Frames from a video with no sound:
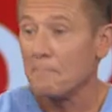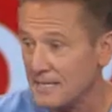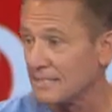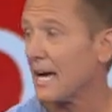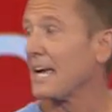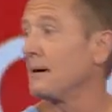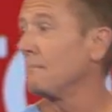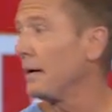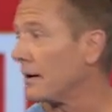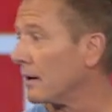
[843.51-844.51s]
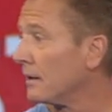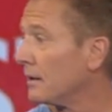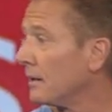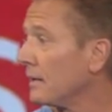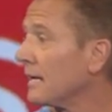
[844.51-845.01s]
Means I am better.
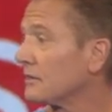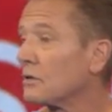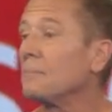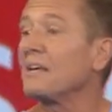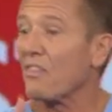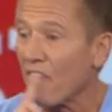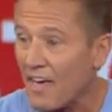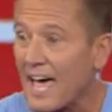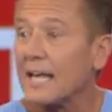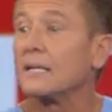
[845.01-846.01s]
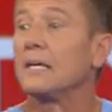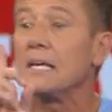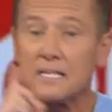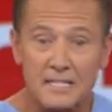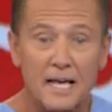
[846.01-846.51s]
Now, to me, that
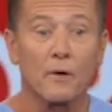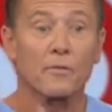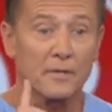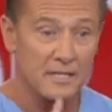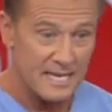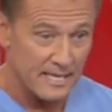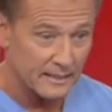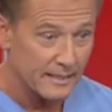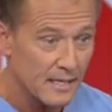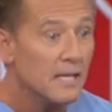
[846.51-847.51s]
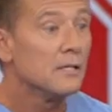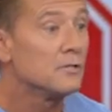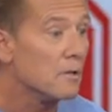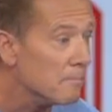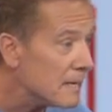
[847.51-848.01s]
is health and healing.
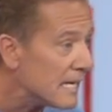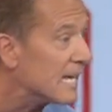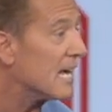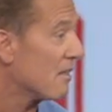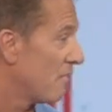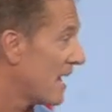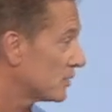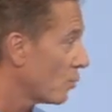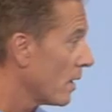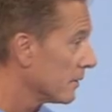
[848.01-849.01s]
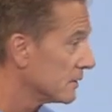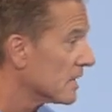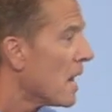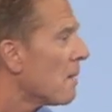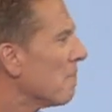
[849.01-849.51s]
To me, that's wellness.